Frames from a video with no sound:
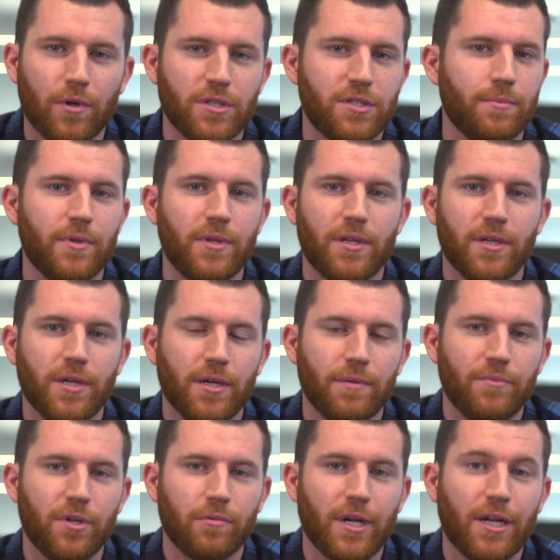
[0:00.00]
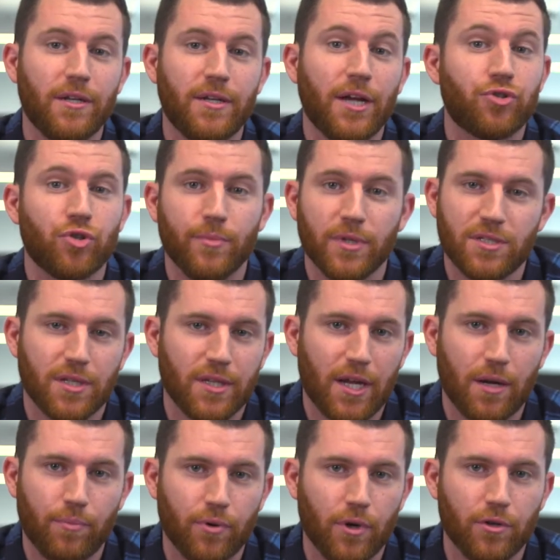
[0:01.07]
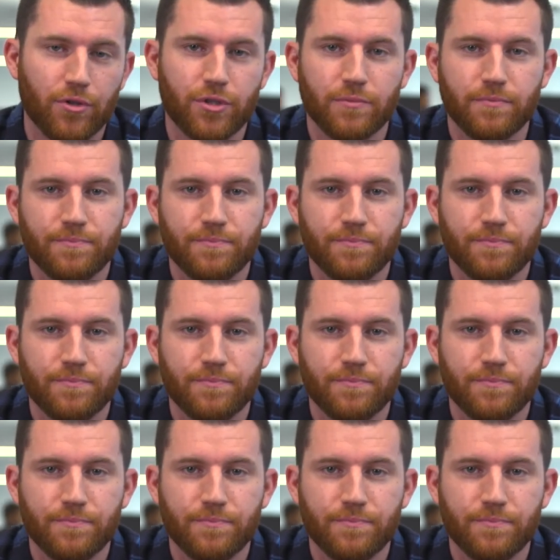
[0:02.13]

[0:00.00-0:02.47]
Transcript: are some of the, kind of detriments to that approach?